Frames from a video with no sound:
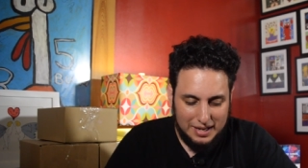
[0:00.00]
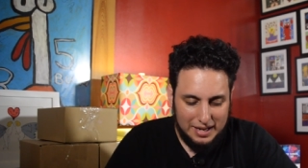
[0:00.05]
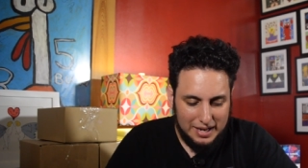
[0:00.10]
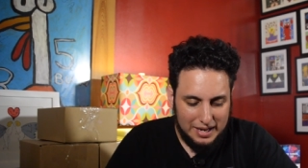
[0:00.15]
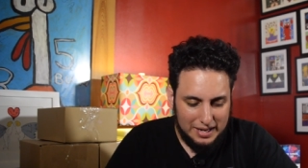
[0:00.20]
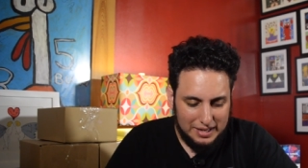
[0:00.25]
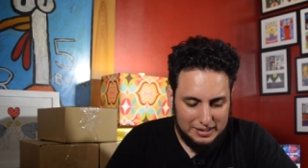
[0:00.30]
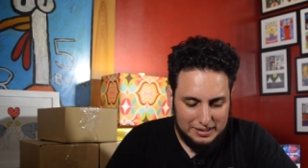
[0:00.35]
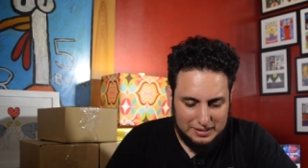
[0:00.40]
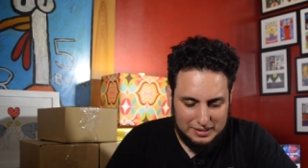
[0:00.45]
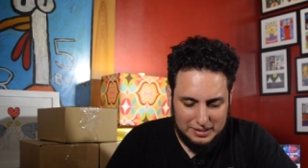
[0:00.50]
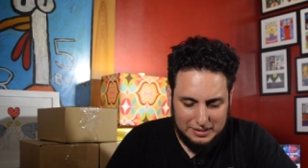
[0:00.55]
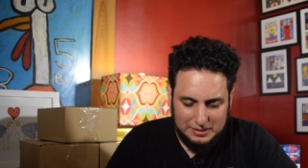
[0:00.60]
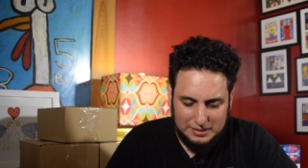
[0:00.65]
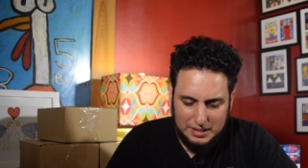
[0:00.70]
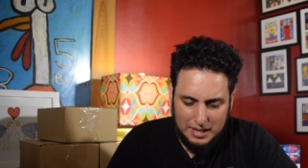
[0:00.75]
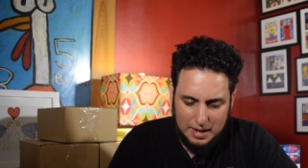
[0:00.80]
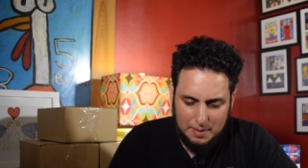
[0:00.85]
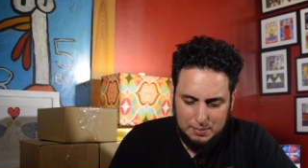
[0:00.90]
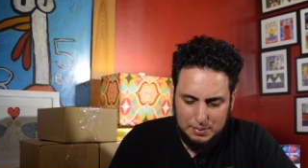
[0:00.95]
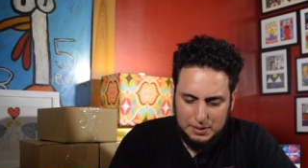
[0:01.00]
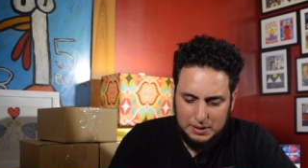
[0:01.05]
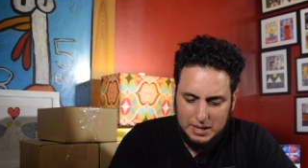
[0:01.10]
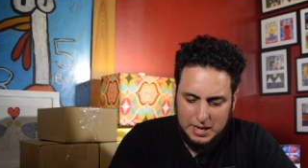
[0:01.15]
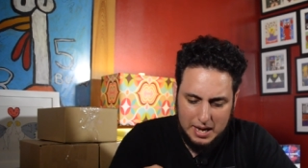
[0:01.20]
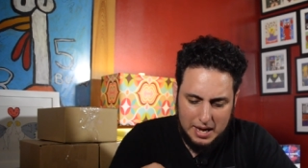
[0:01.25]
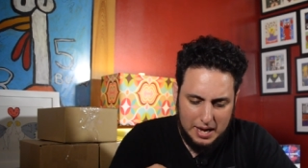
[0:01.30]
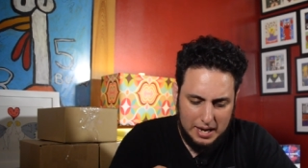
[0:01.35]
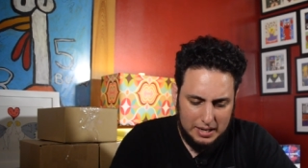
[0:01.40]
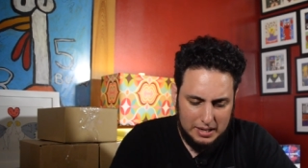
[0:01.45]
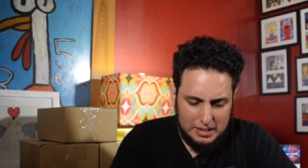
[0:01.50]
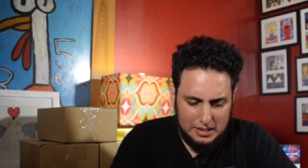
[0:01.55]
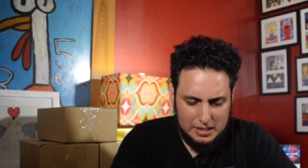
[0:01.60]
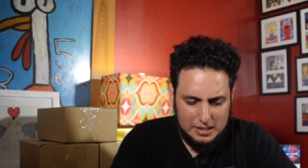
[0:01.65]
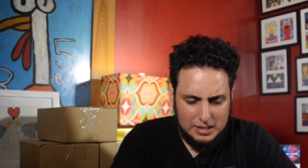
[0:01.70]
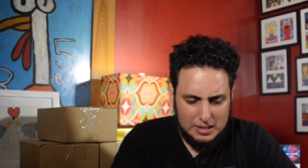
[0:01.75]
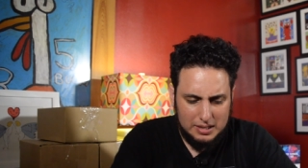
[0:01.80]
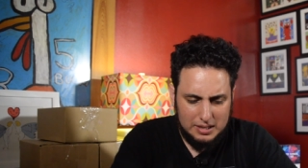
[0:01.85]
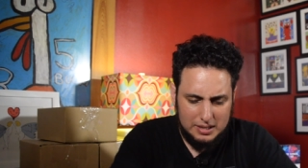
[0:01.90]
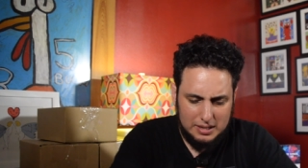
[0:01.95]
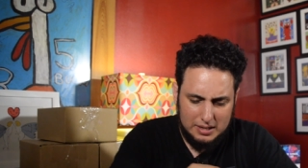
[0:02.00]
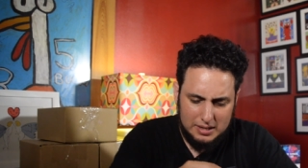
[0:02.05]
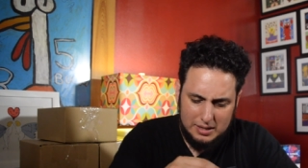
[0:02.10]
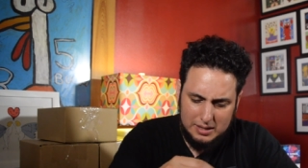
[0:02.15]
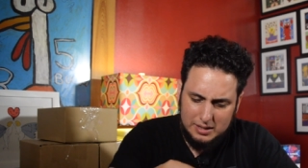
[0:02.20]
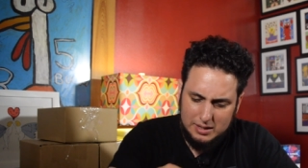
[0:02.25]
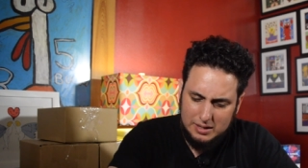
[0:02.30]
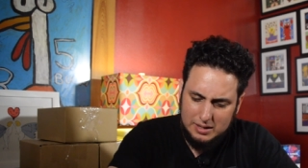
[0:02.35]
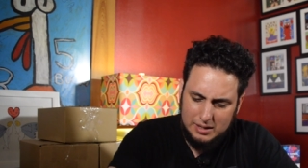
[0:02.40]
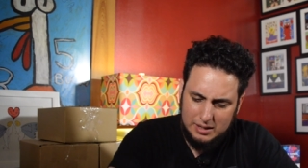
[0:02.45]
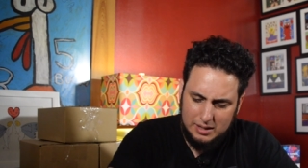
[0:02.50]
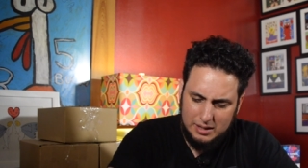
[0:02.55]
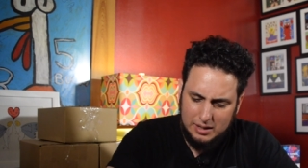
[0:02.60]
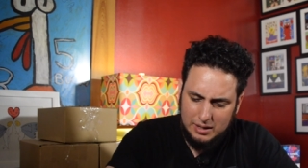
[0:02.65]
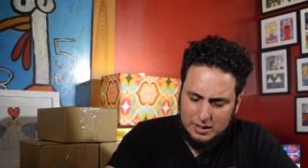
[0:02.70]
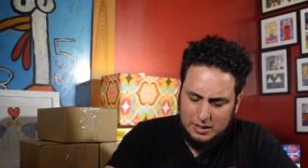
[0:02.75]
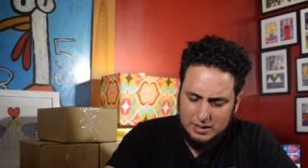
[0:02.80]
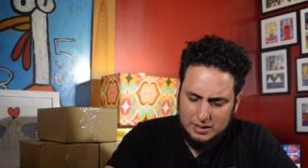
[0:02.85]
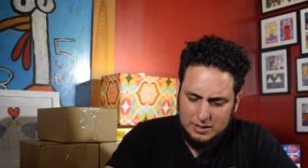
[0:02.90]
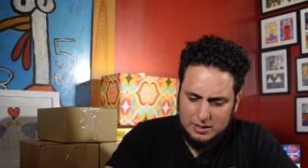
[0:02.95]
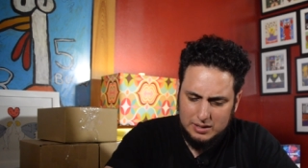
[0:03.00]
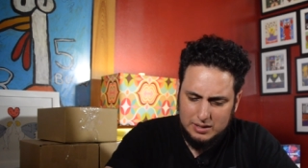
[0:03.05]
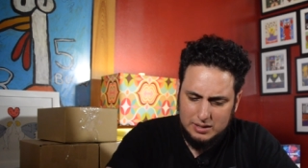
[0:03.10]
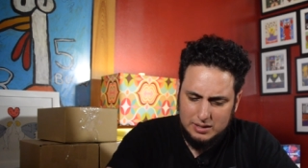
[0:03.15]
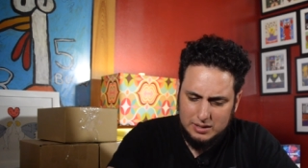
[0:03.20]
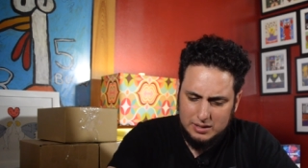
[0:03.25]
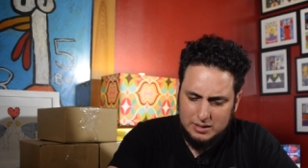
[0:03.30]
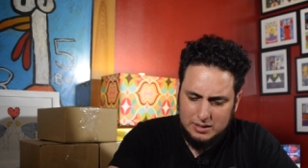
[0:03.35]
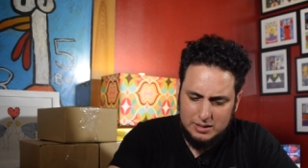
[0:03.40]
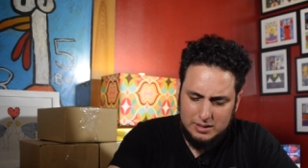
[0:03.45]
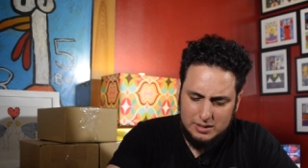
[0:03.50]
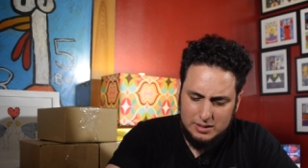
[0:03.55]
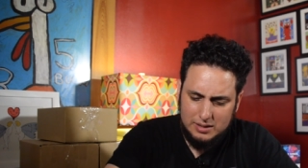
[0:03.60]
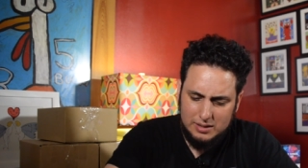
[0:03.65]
And on top of that, I, uh,